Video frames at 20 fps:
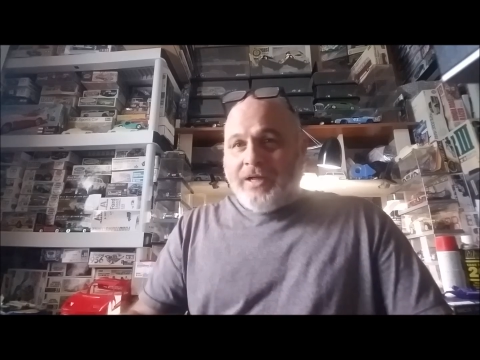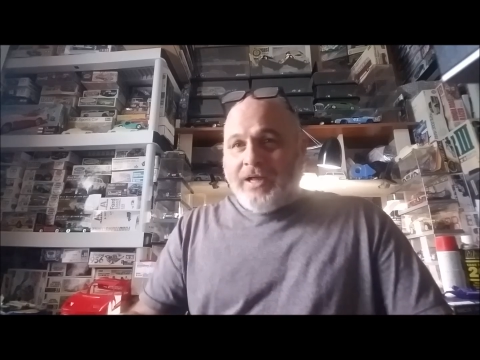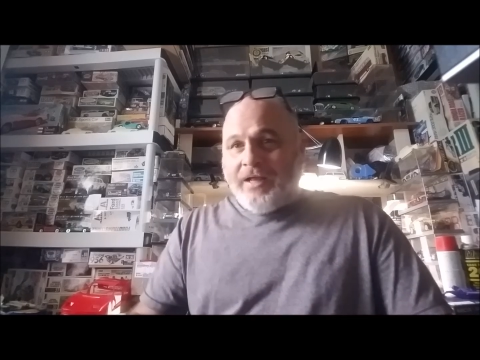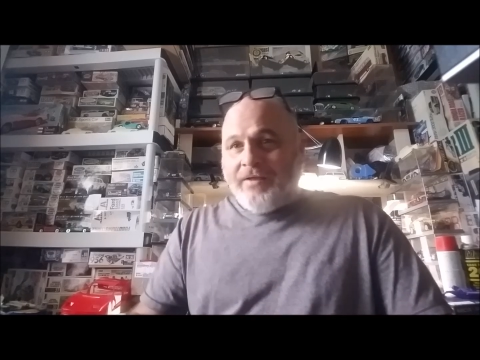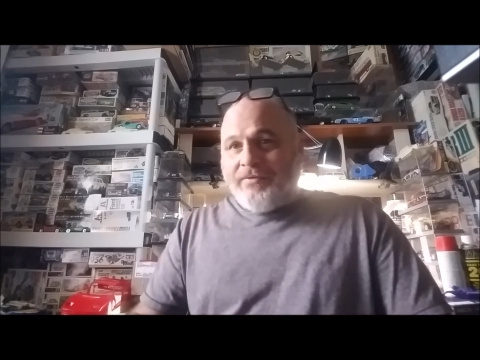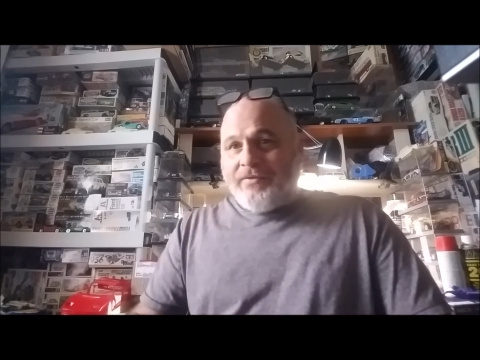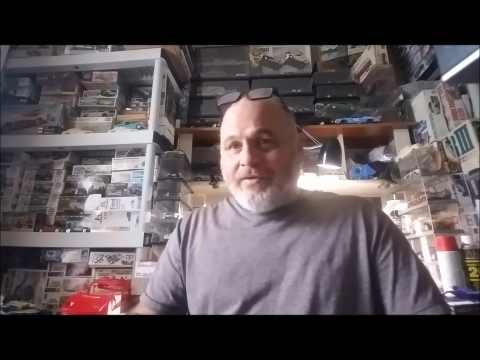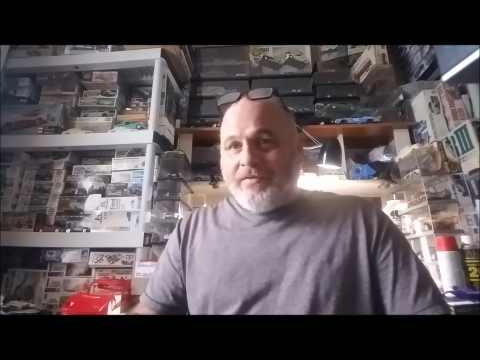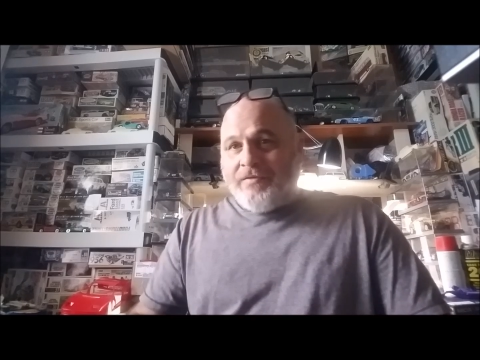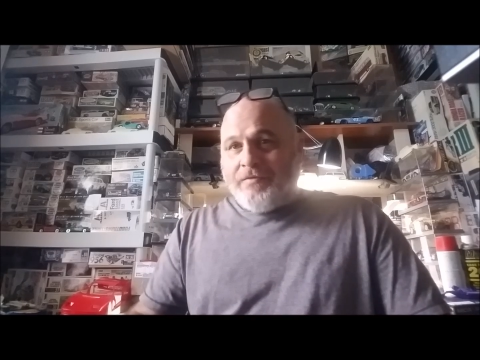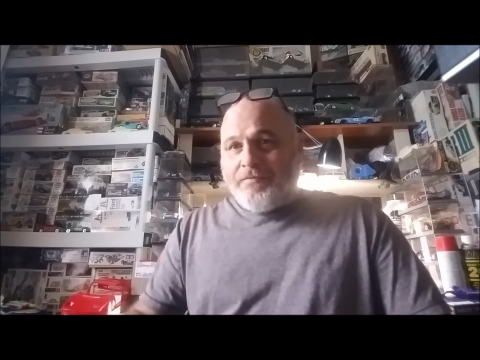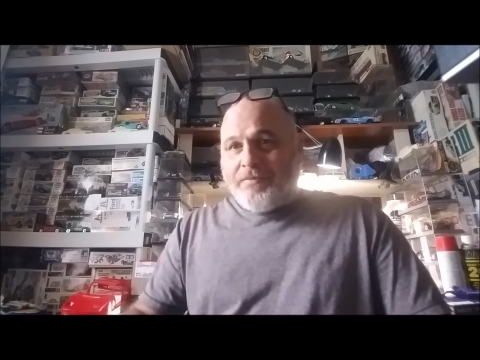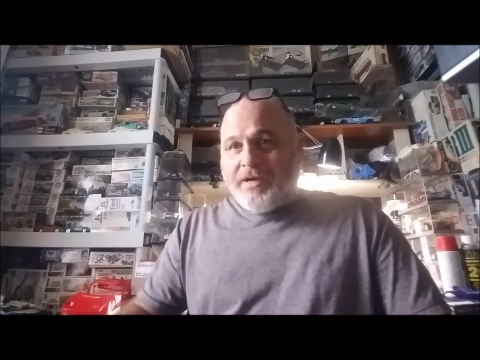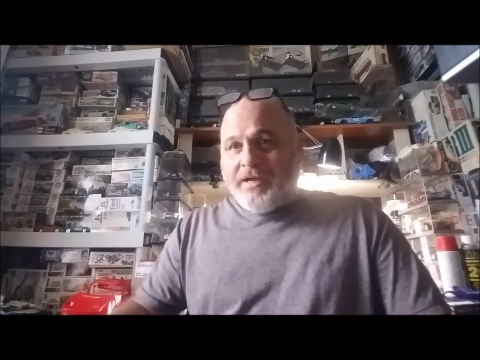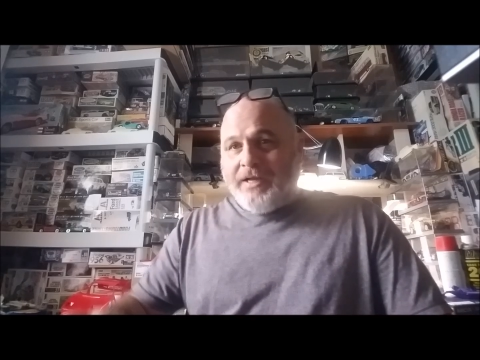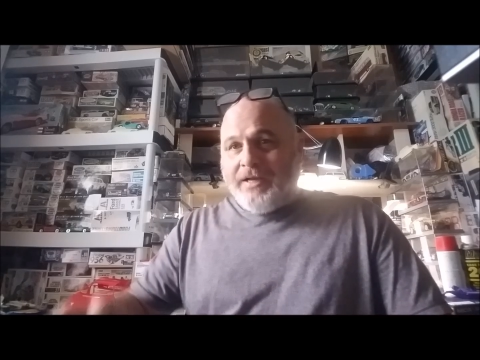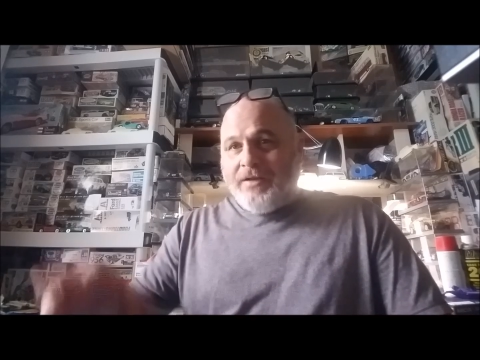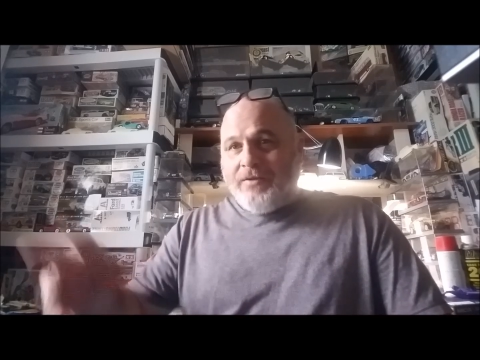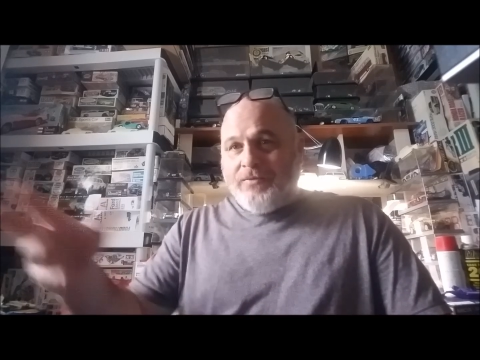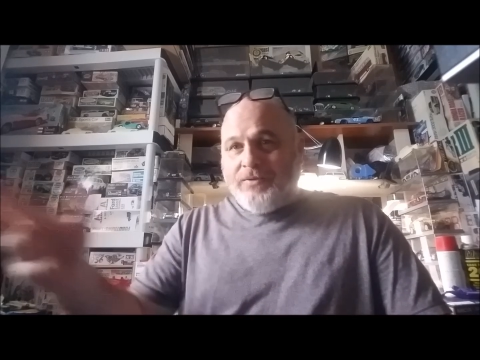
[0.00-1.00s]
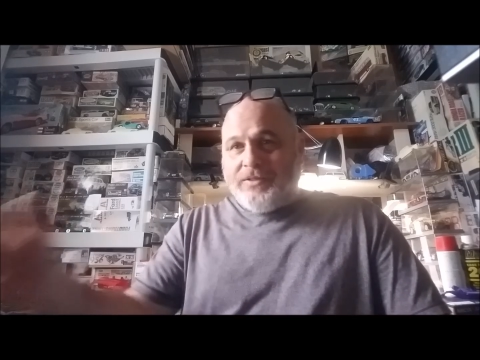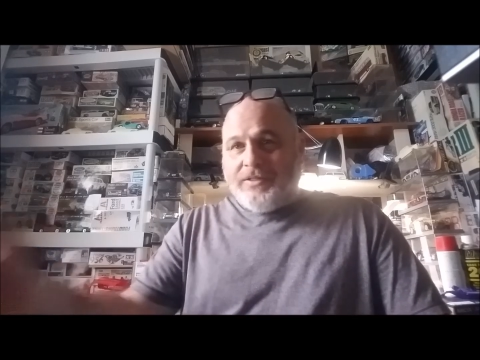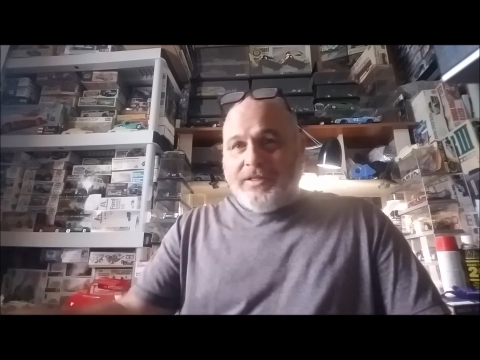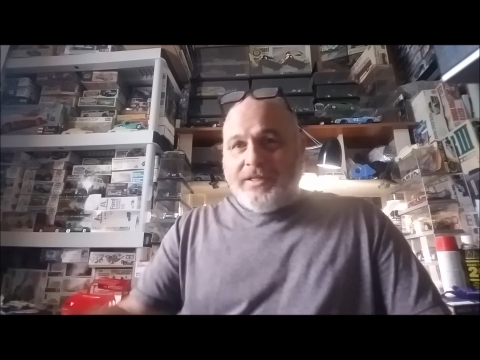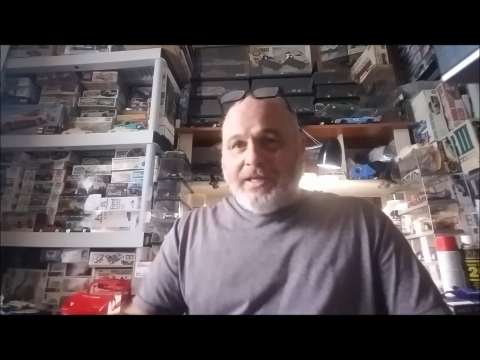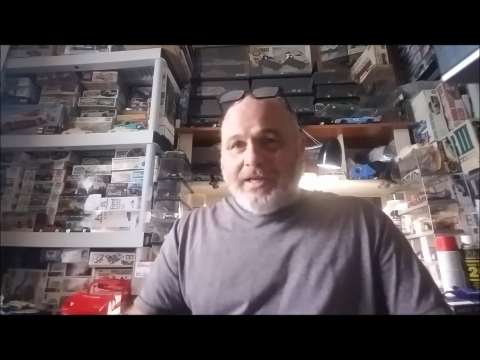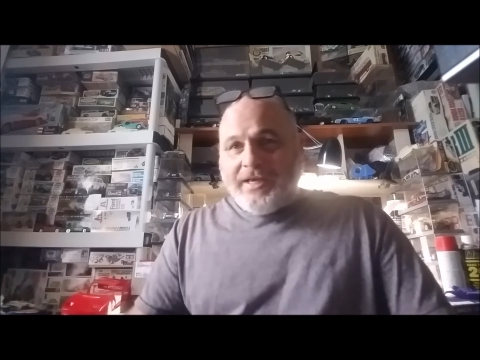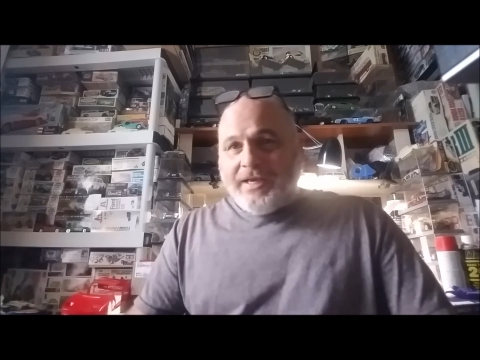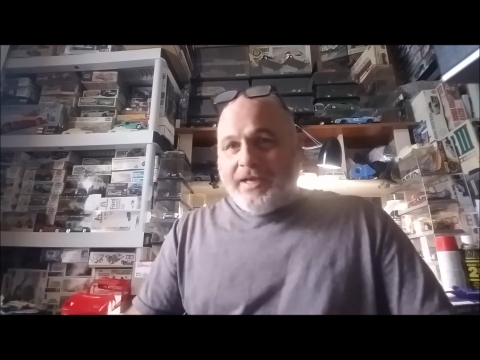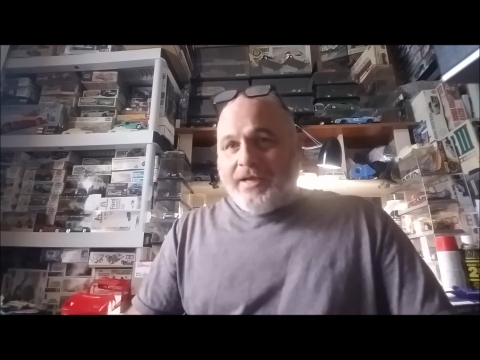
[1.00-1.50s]
half of it painted with the
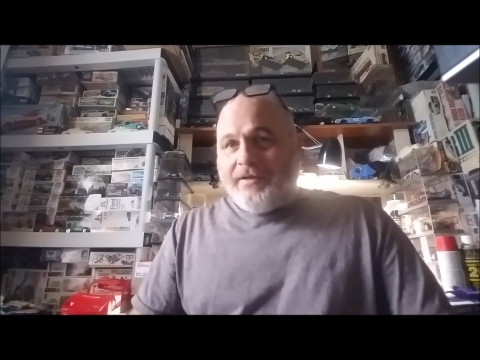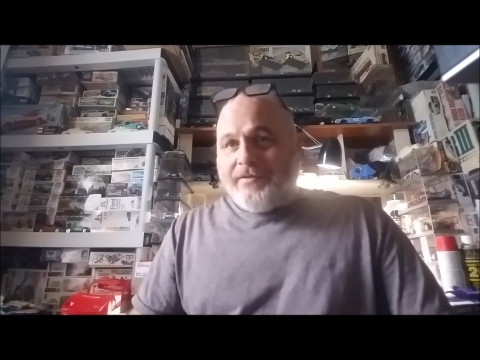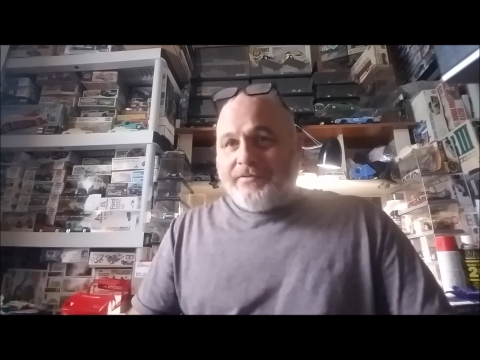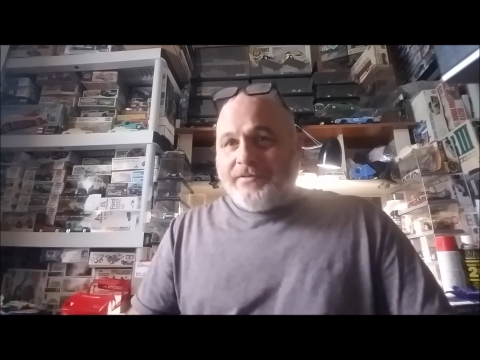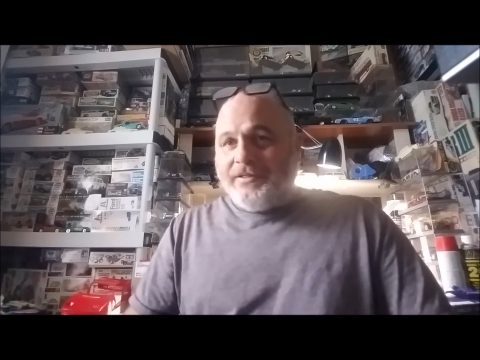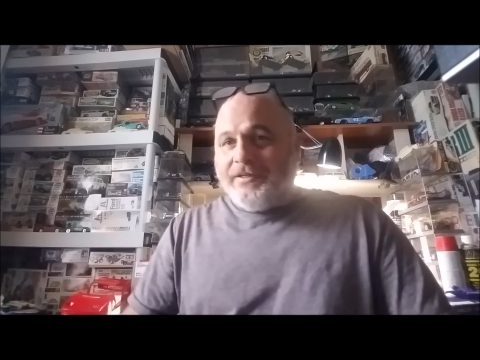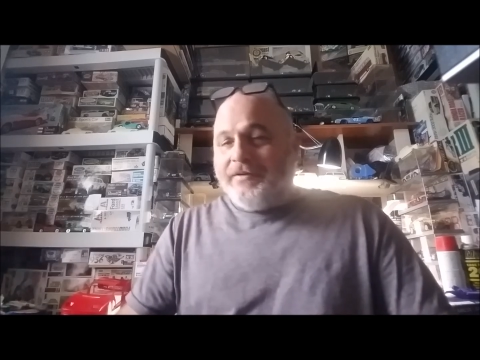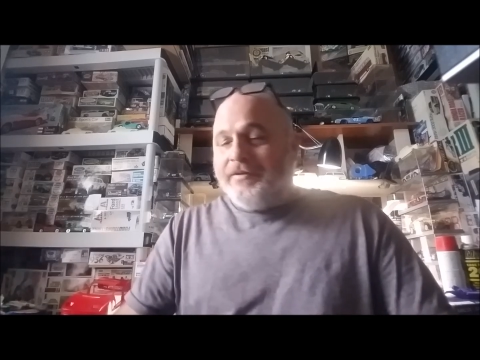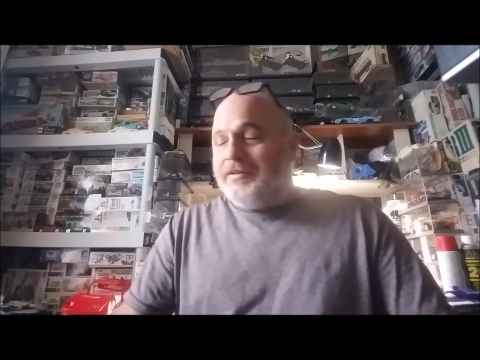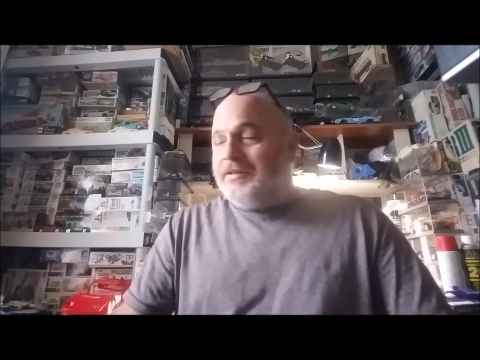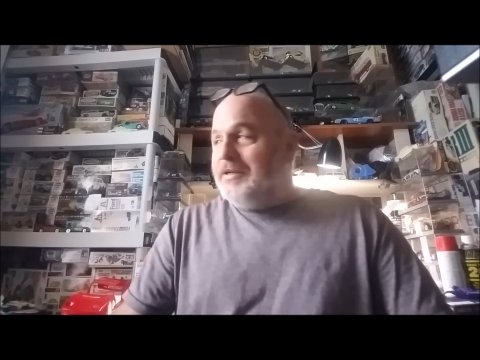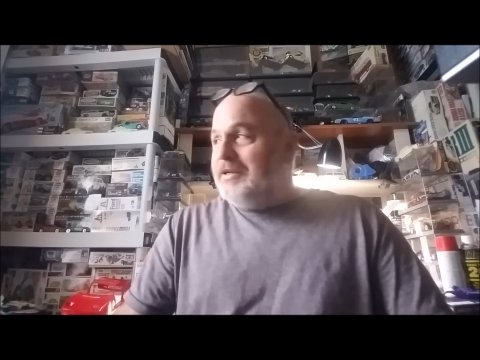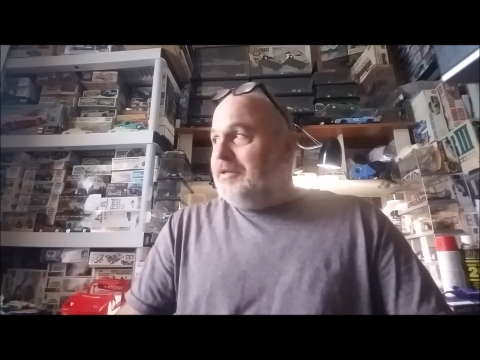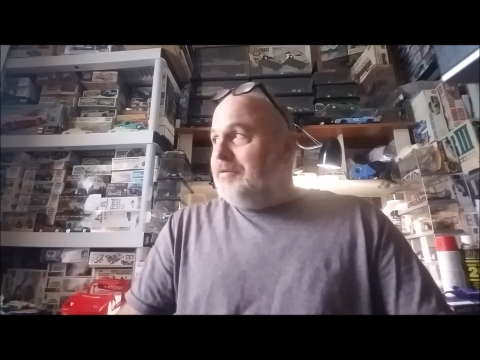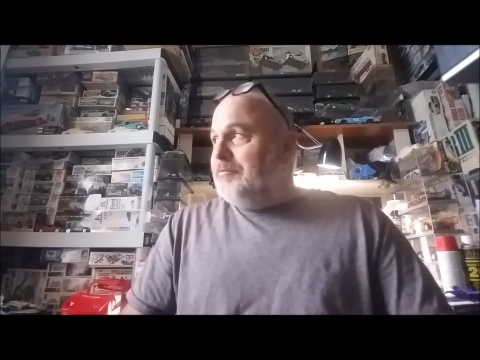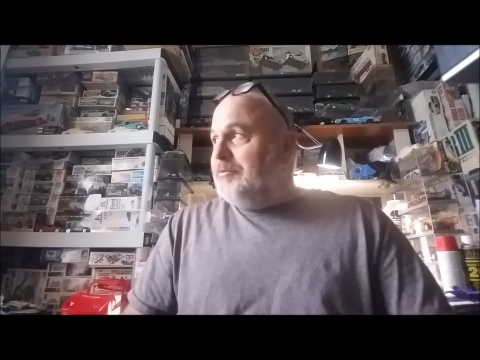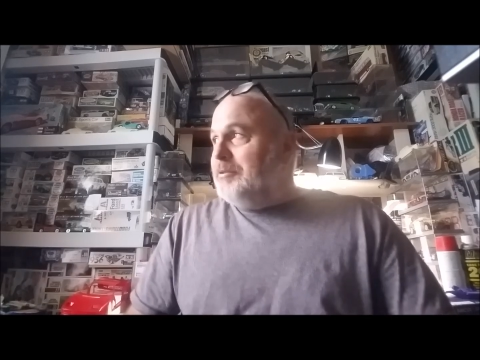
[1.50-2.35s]
decals and everything.